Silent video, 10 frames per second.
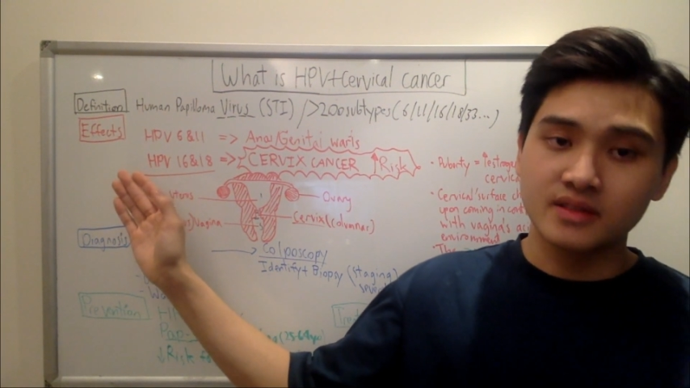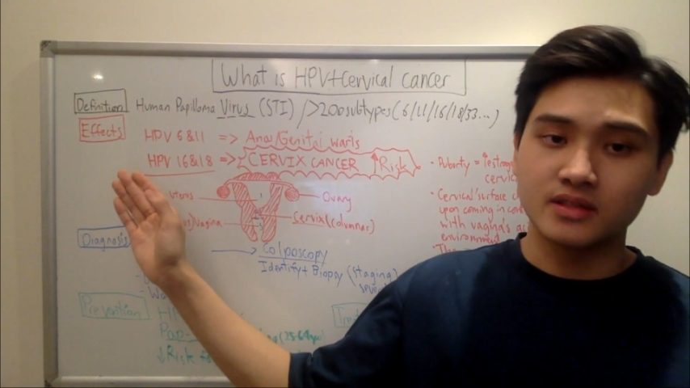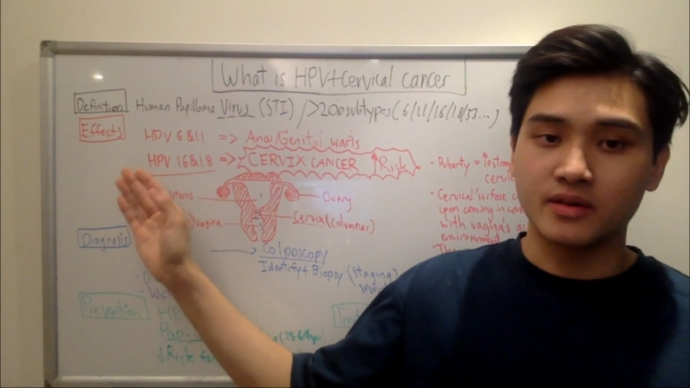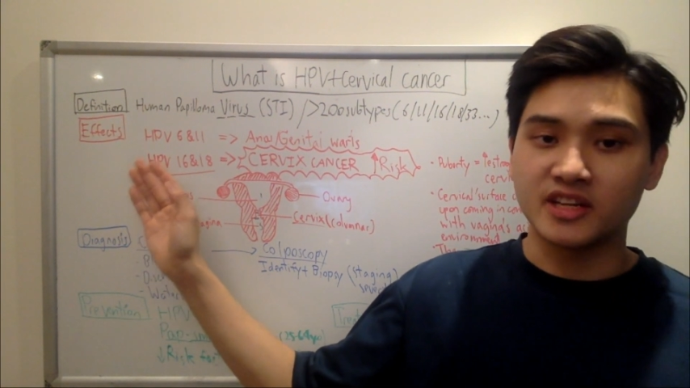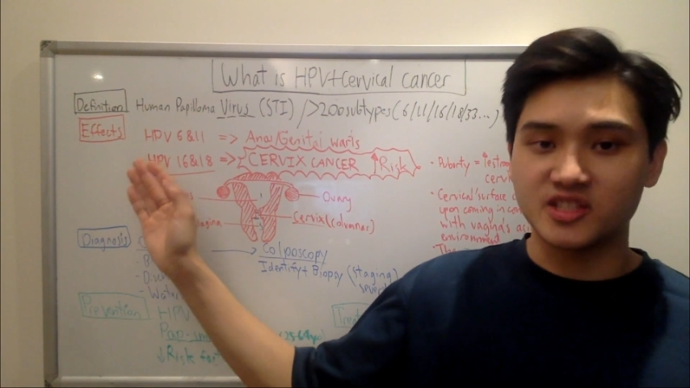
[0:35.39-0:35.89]

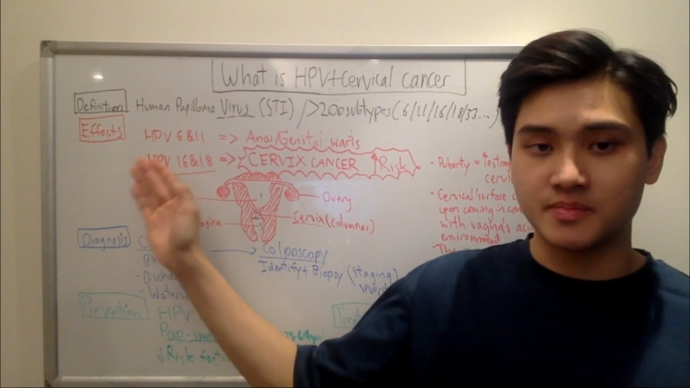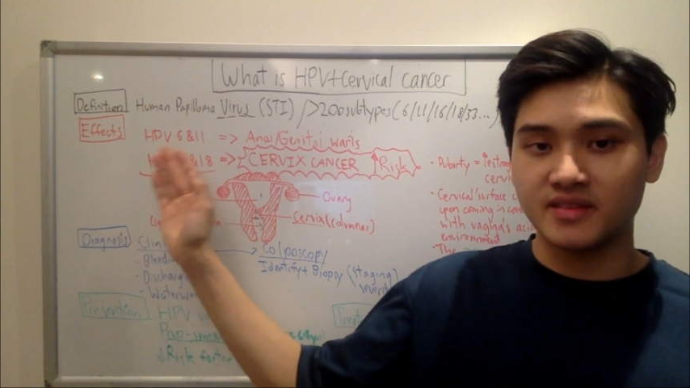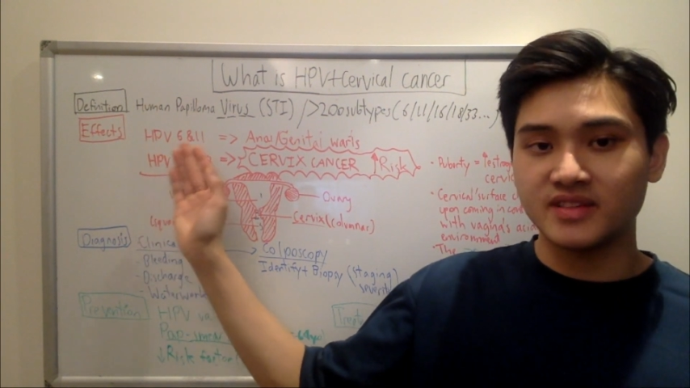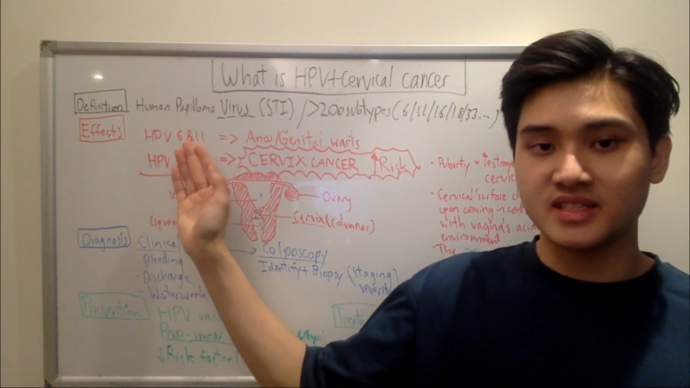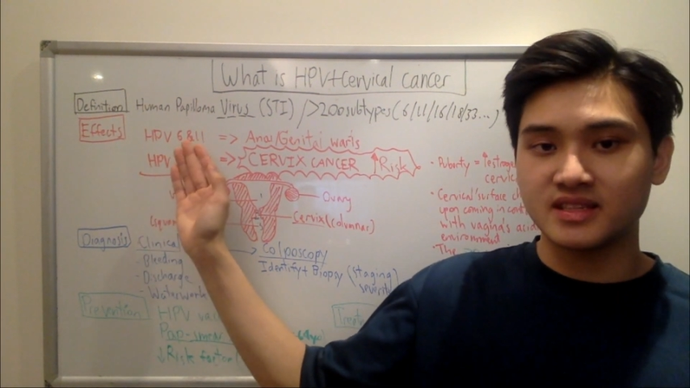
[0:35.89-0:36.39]
So
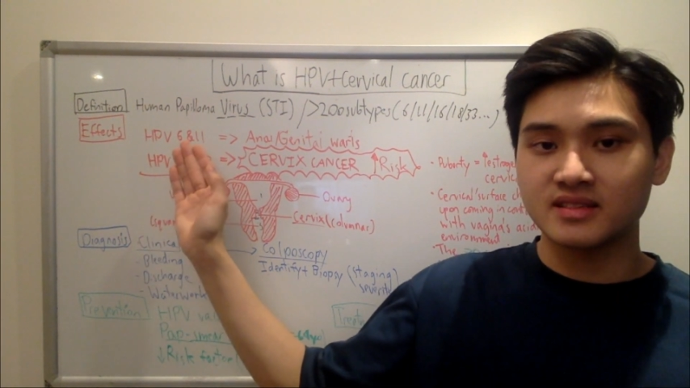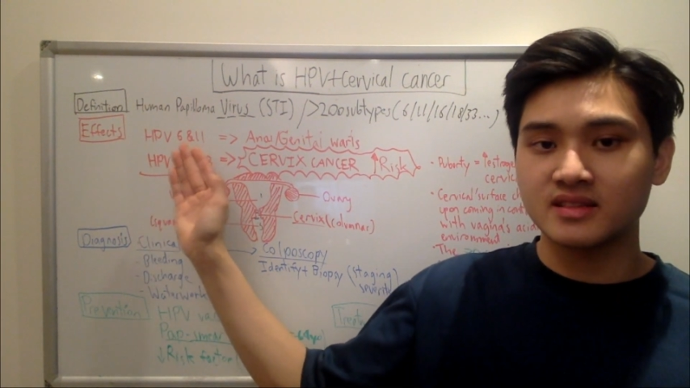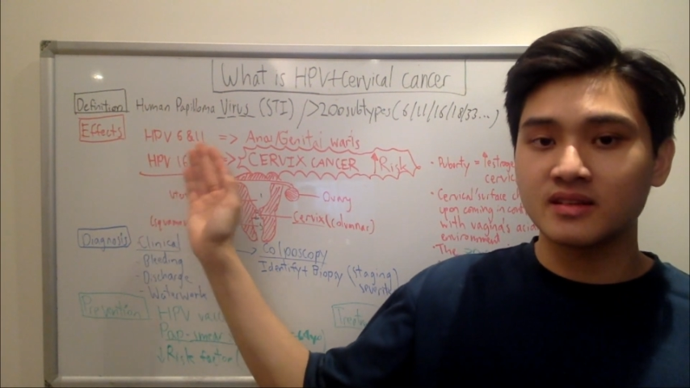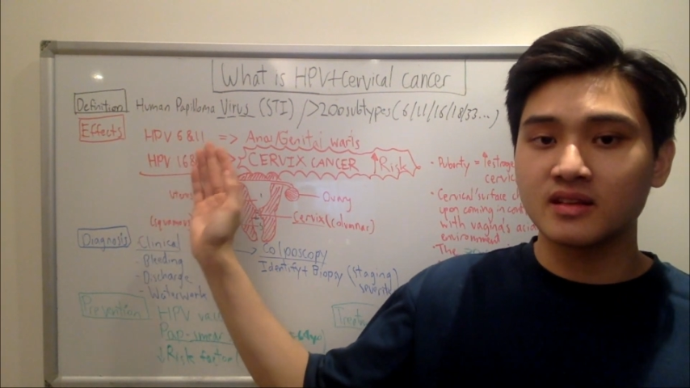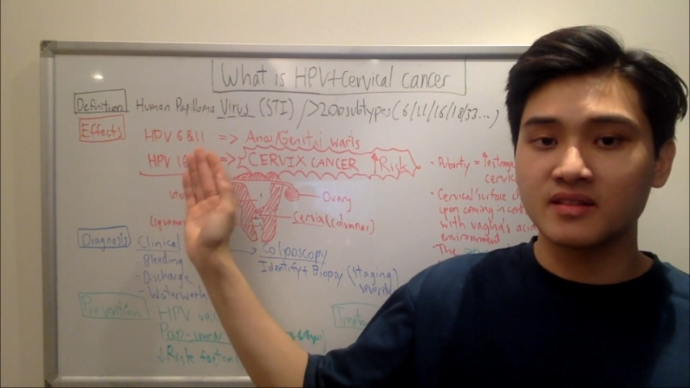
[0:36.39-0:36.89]
HPV 6
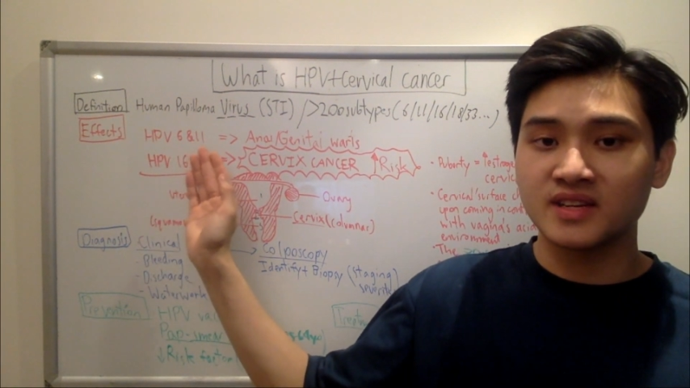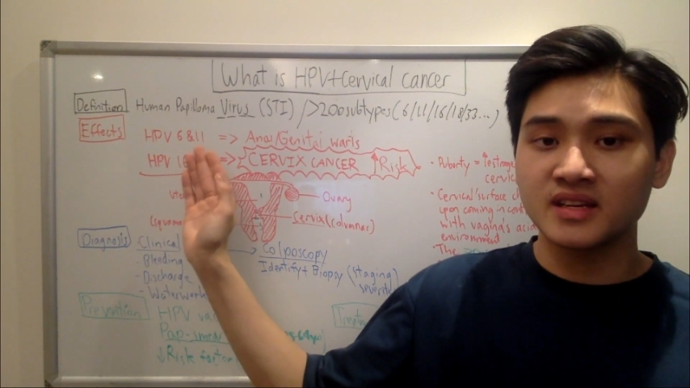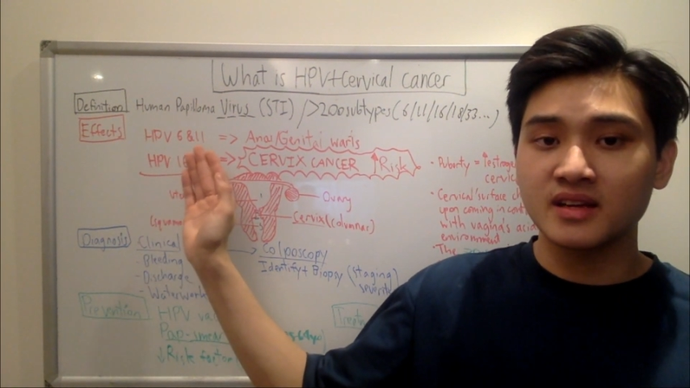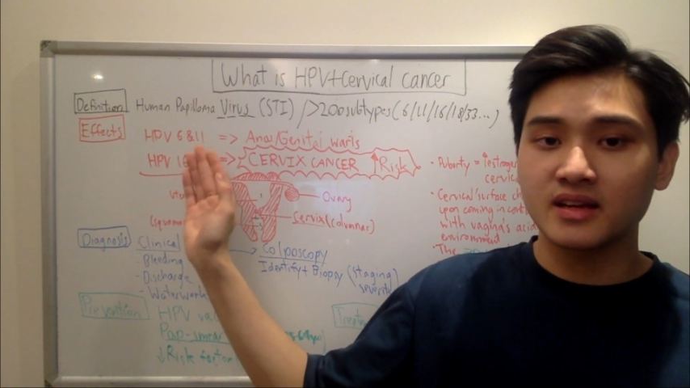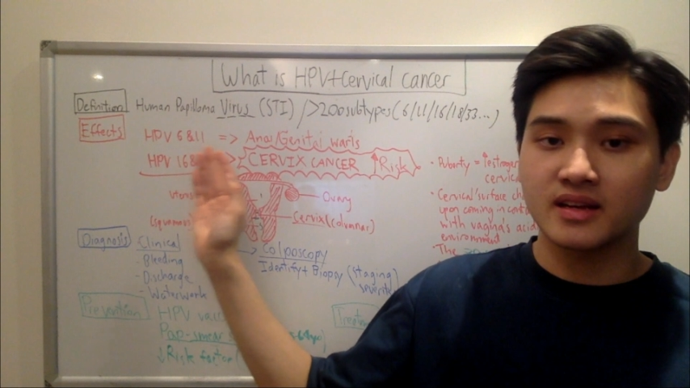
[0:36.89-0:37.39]
and 11